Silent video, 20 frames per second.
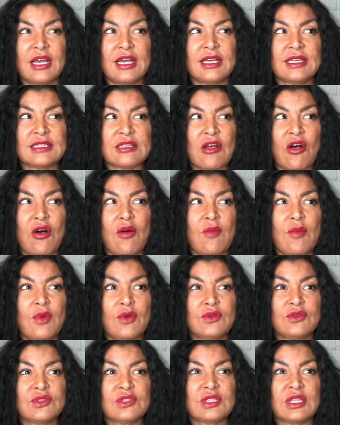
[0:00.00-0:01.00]
is
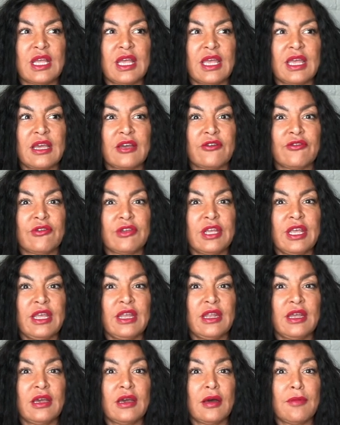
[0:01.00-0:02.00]
almost like
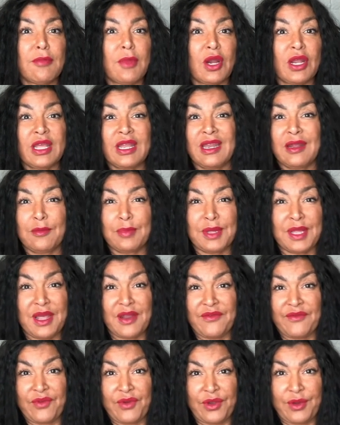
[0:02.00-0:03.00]
creating a marketing plan
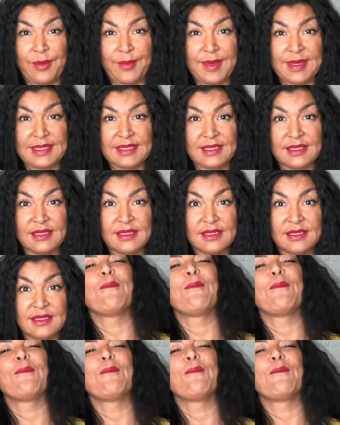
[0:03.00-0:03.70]
for your business.